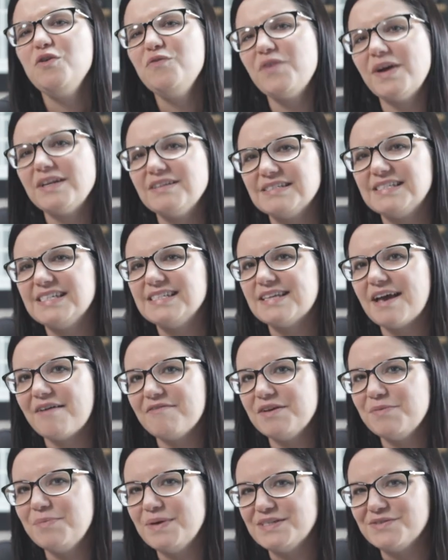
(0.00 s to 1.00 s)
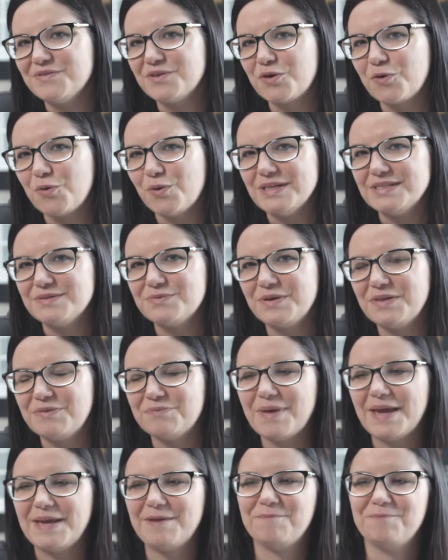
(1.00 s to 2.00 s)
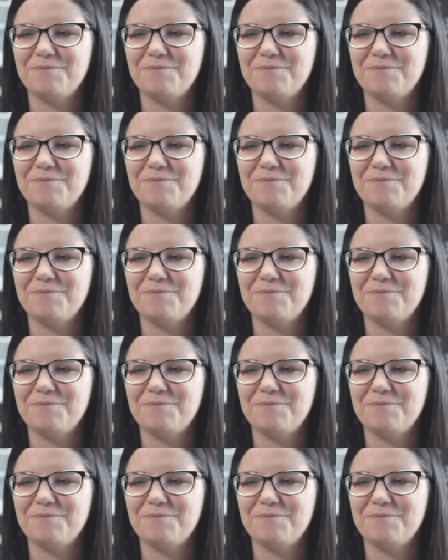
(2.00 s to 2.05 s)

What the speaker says: fancies having a bit of a quiz with me?